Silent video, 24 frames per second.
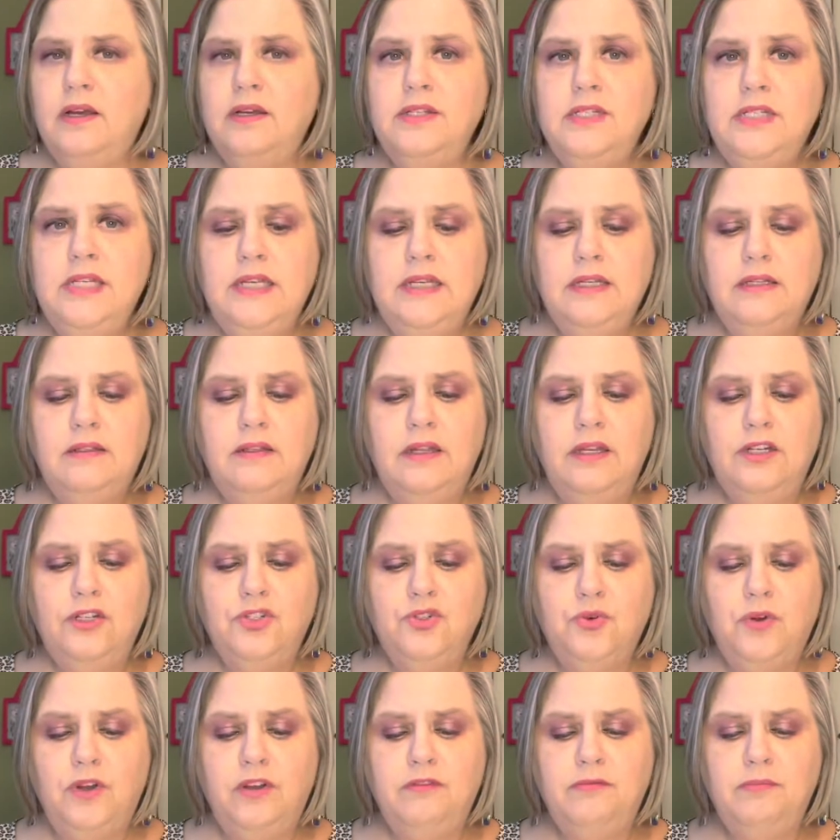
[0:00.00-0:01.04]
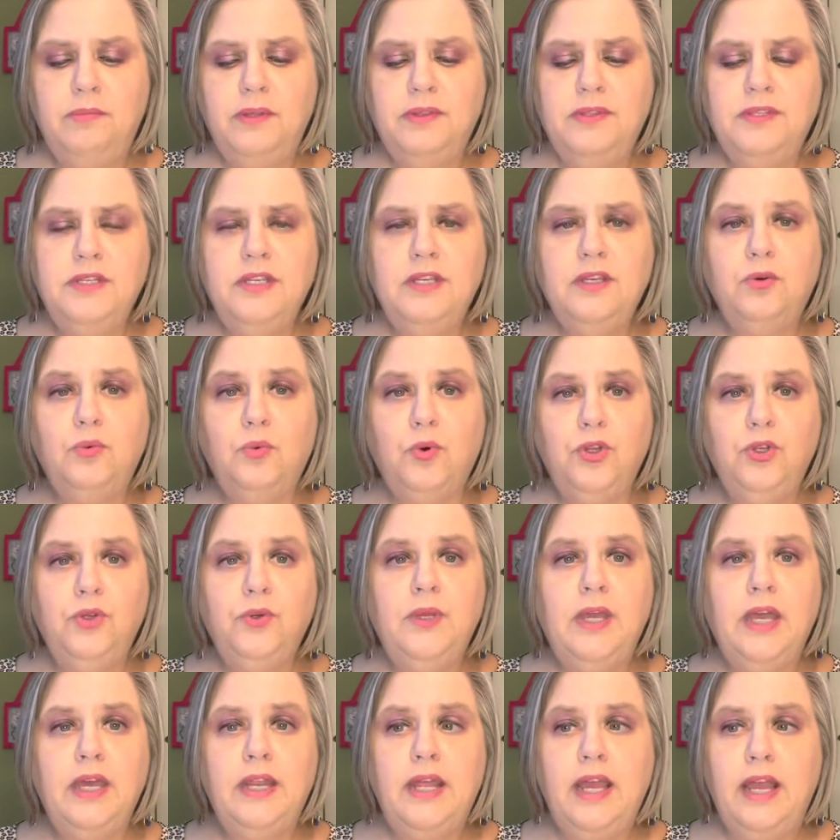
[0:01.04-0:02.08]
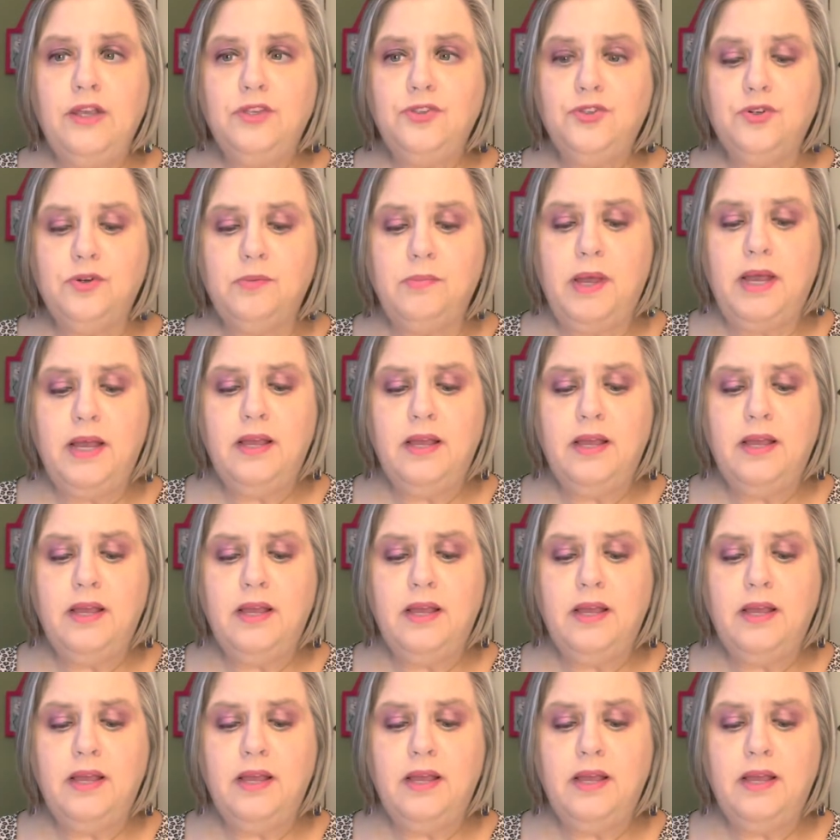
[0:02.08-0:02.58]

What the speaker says: deal and a 12 month deal where you get extra